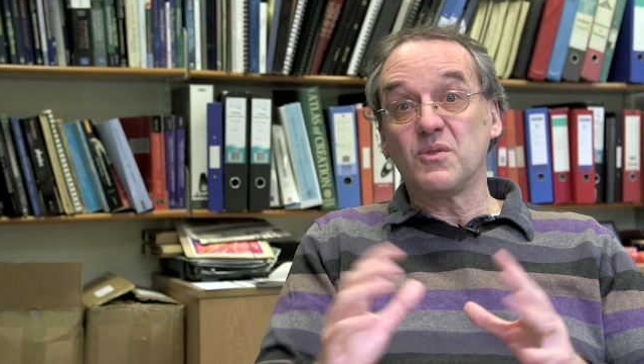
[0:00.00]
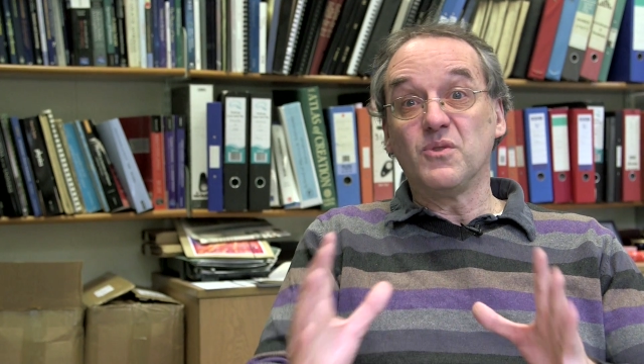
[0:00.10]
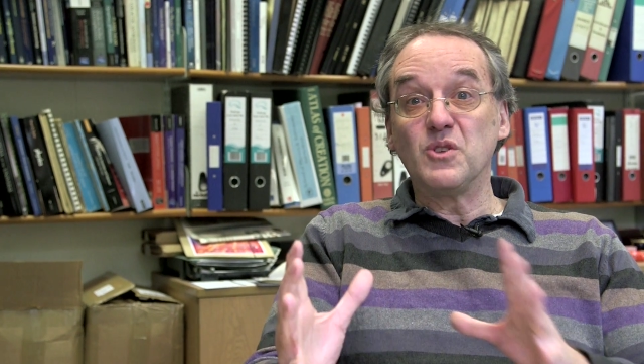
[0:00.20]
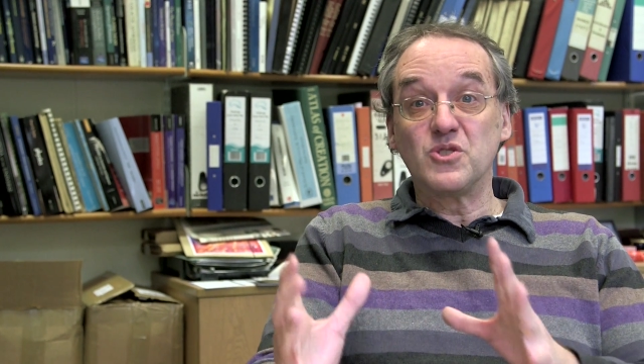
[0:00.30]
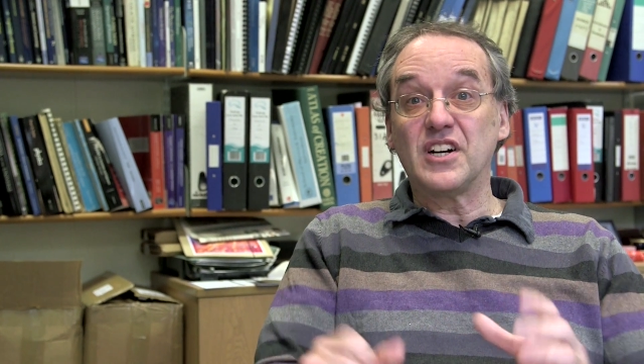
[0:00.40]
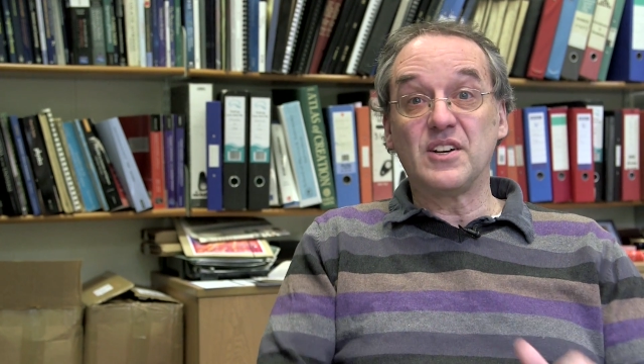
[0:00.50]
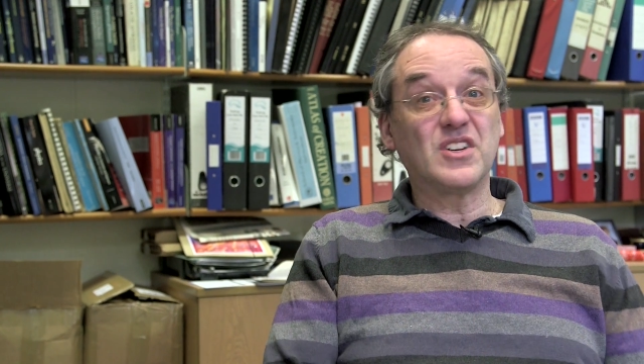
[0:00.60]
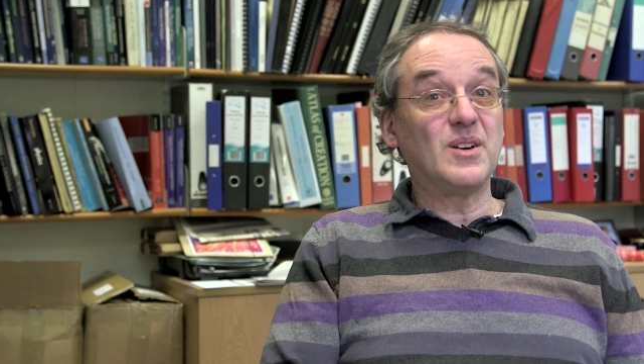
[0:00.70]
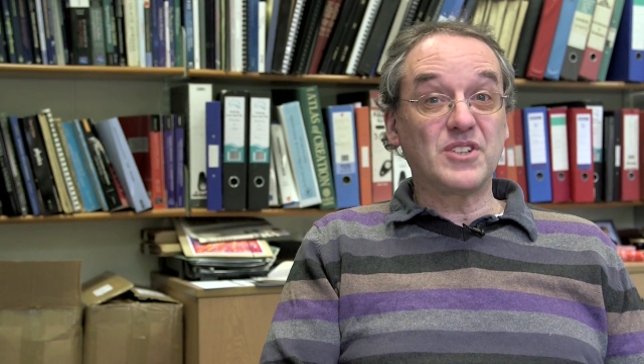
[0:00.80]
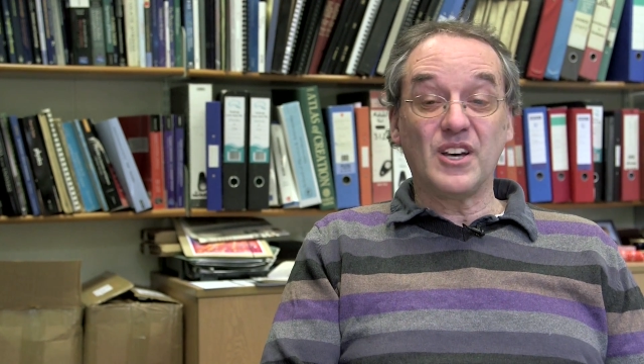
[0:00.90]
So those kind
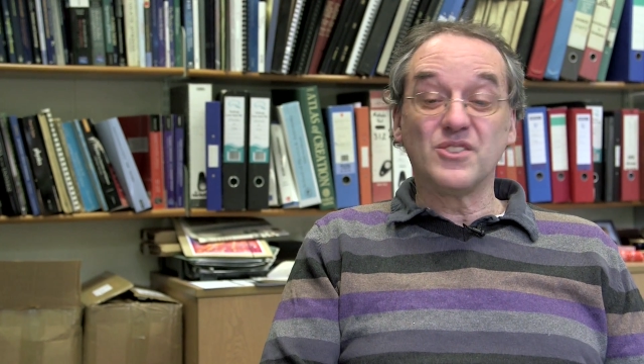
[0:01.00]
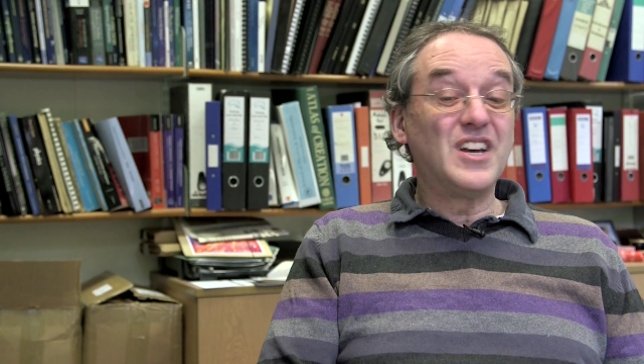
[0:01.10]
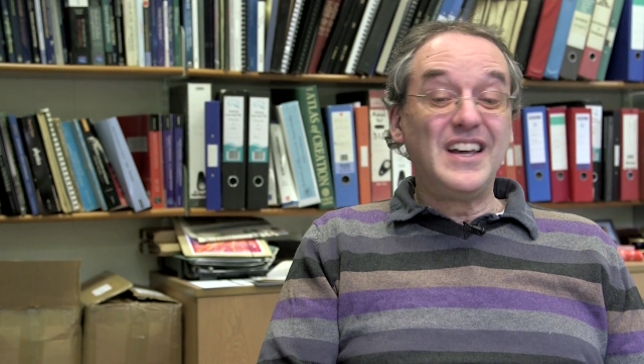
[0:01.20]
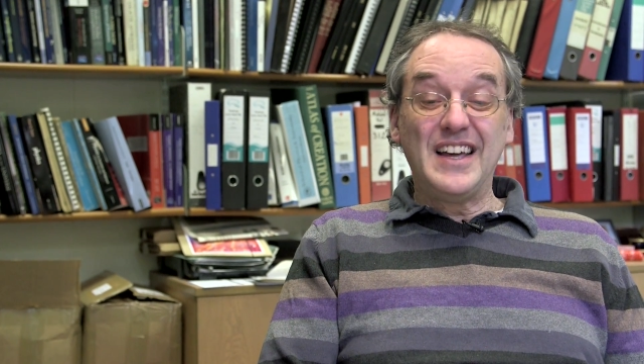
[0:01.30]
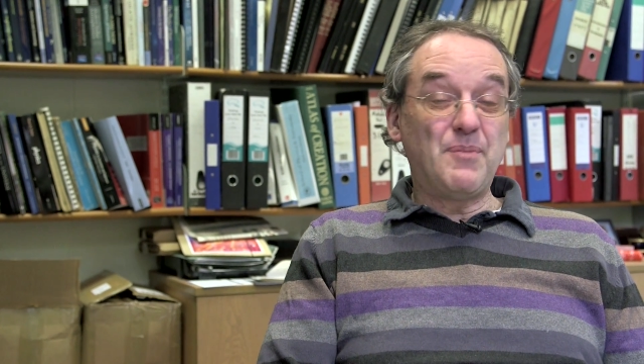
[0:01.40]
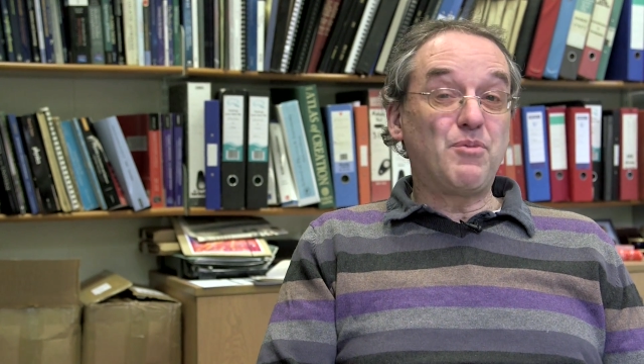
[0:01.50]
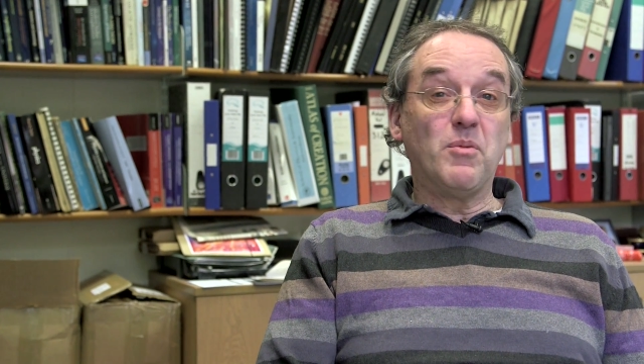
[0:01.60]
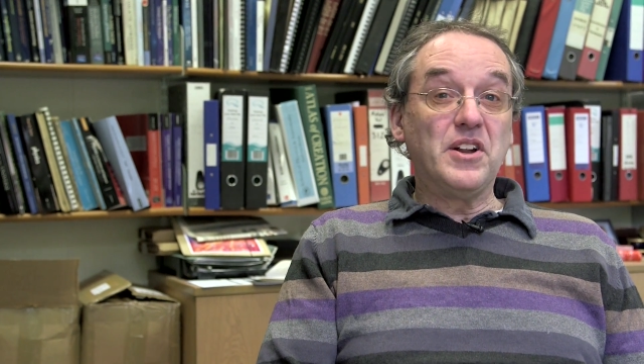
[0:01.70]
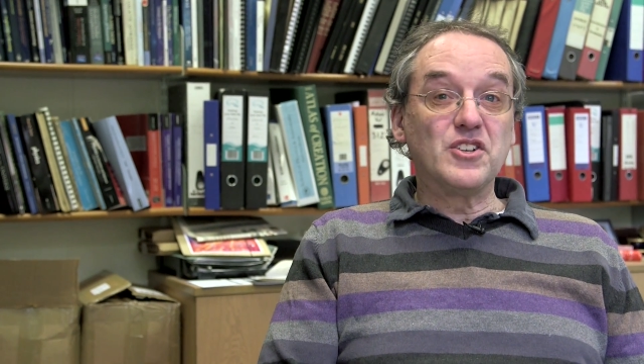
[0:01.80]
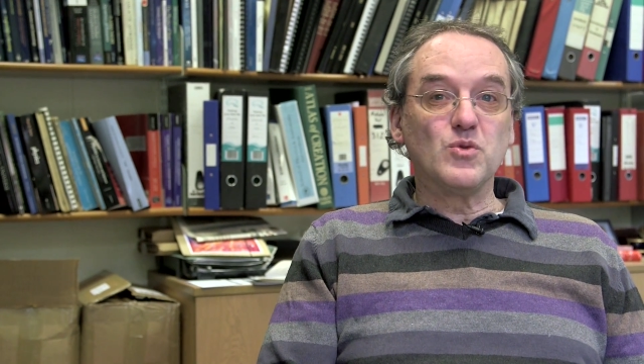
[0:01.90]
of timescales, it
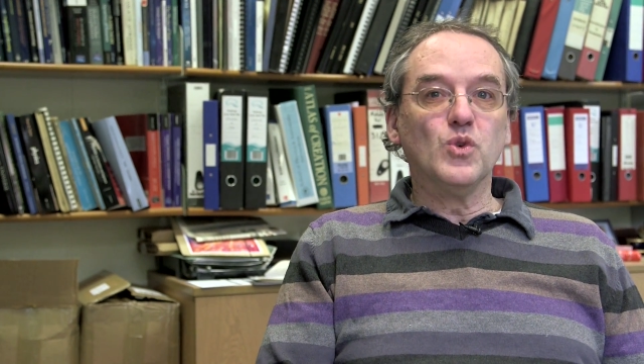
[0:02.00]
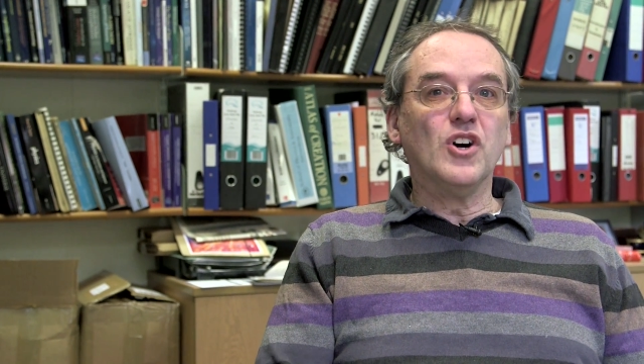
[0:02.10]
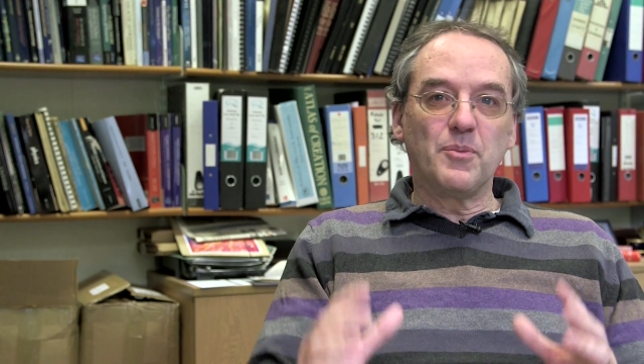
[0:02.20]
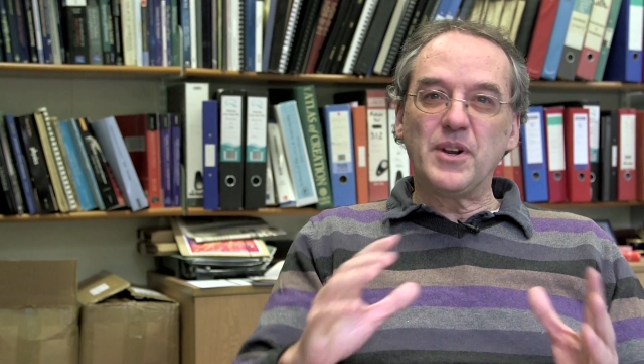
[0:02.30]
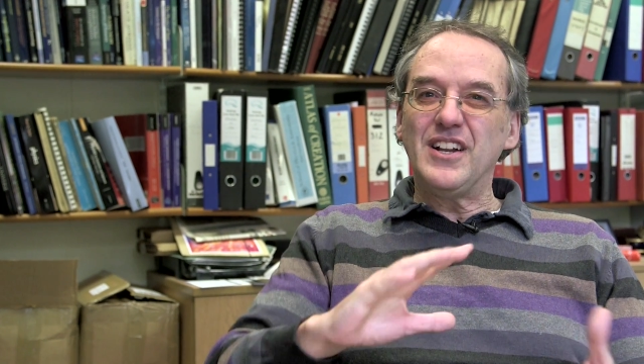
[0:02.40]
probably doesn't work.